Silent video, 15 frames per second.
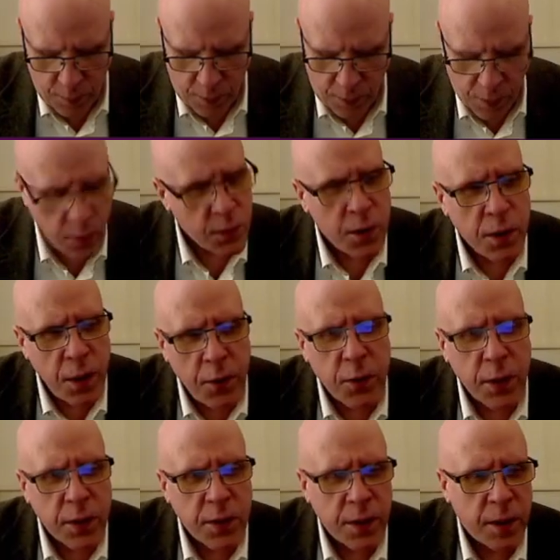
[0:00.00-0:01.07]
There's another
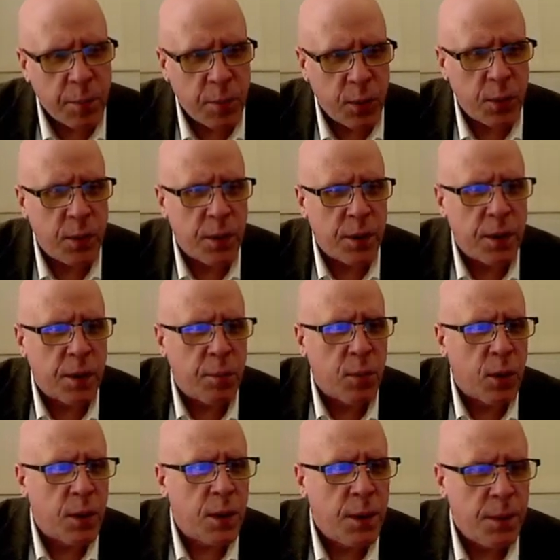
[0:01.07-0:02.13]
example in the
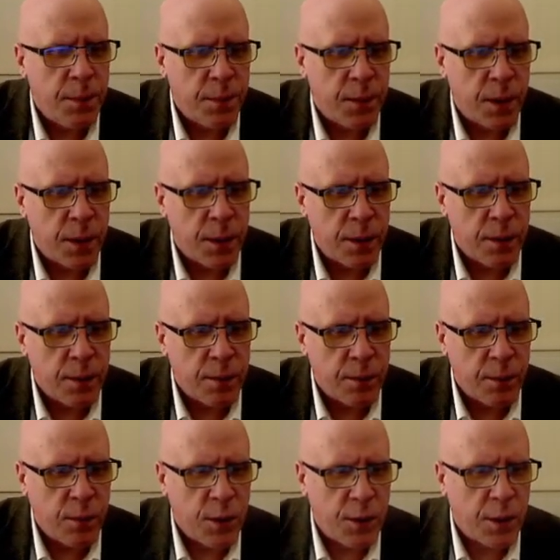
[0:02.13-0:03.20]
book that
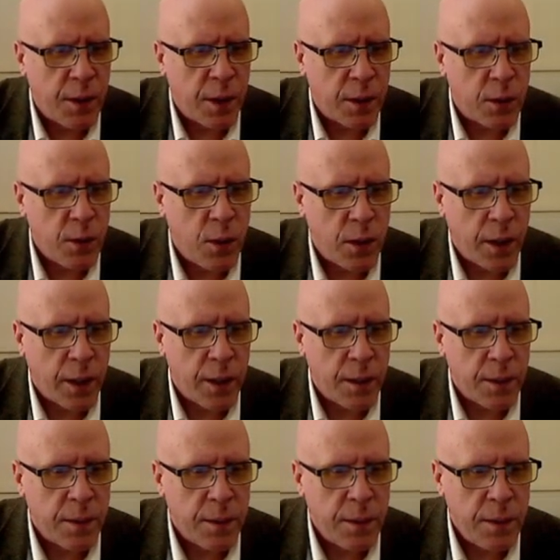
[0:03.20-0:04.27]
we should take a look at.
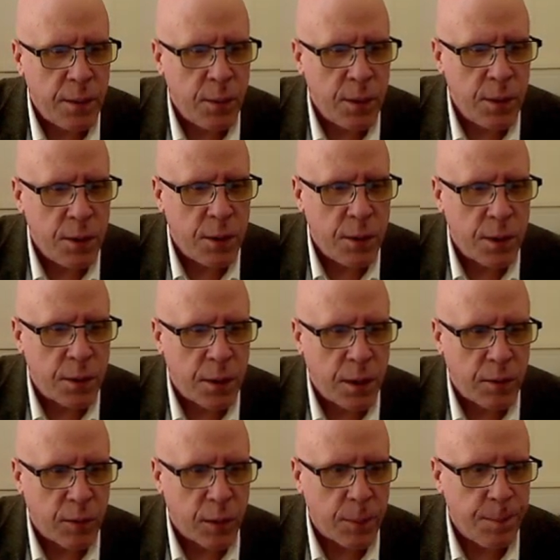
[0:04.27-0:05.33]
This one is a little
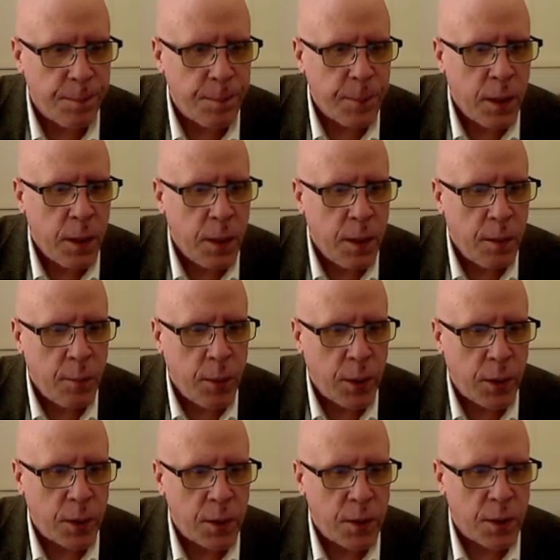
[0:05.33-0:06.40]
tougher
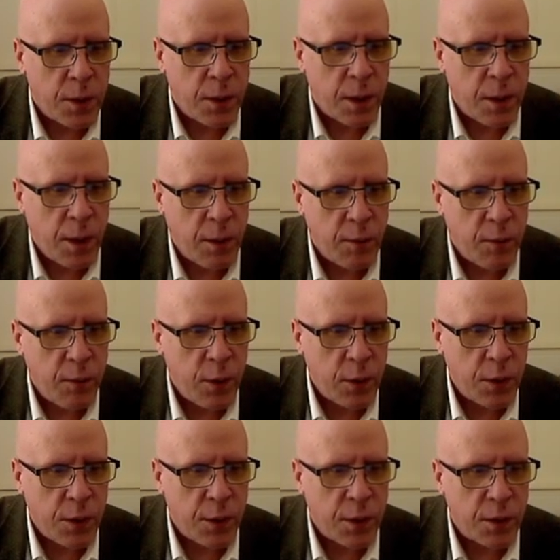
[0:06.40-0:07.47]
because they have a
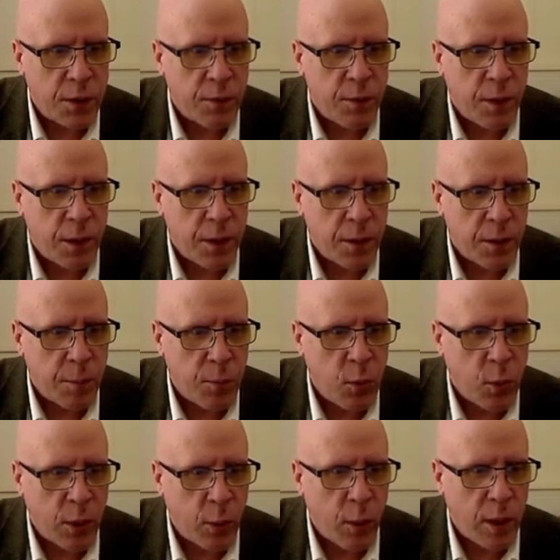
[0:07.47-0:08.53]
function that's defined in a
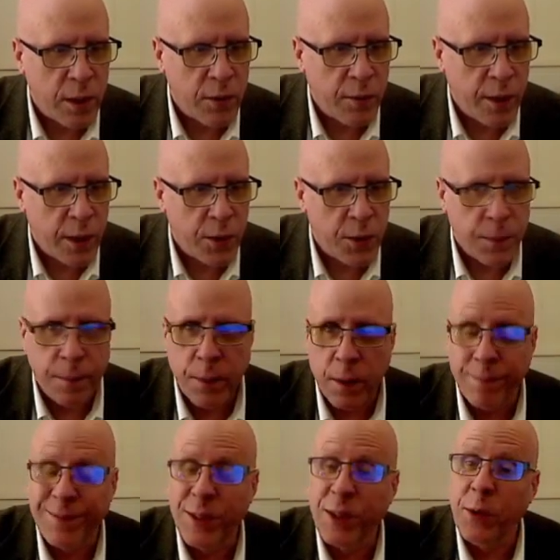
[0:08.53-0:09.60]
pointwise fashion, a
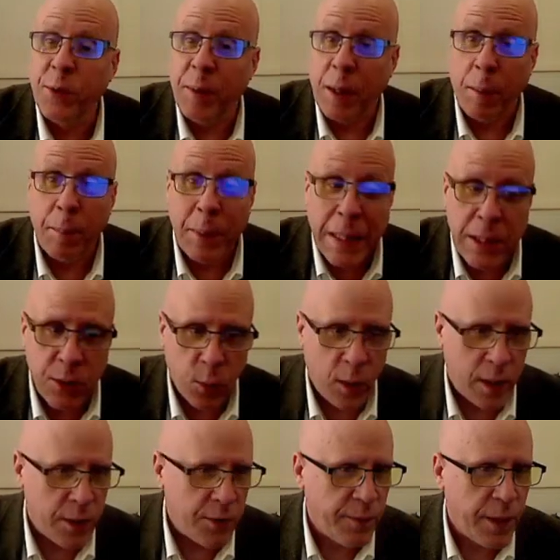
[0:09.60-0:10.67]

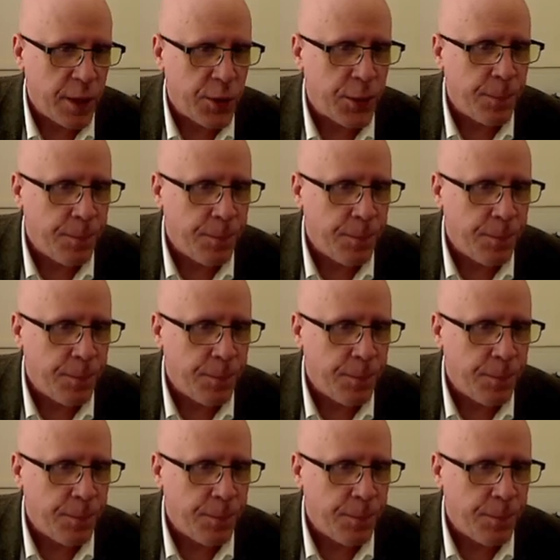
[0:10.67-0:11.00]
piecewise fashion.